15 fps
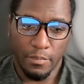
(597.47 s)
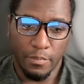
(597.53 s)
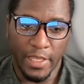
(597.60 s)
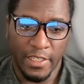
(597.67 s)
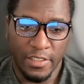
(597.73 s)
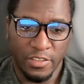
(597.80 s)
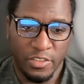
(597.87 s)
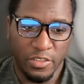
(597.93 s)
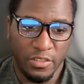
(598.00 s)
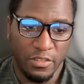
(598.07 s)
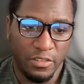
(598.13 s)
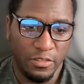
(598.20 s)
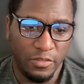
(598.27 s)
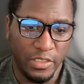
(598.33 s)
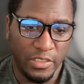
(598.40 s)
making sure
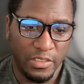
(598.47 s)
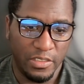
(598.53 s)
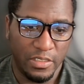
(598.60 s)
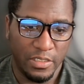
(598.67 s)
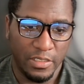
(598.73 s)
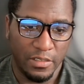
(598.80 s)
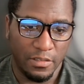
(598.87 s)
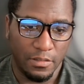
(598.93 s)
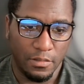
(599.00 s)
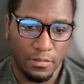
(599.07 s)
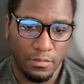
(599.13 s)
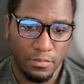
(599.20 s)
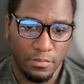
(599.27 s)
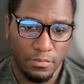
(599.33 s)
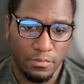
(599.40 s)
do we
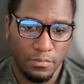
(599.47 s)
still